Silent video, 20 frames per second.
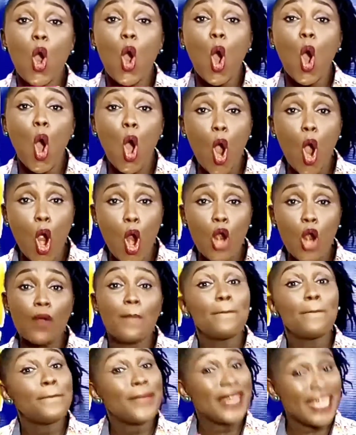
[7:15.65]
or
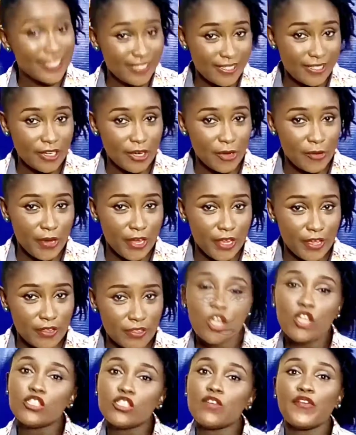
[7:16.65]
pencil crayons.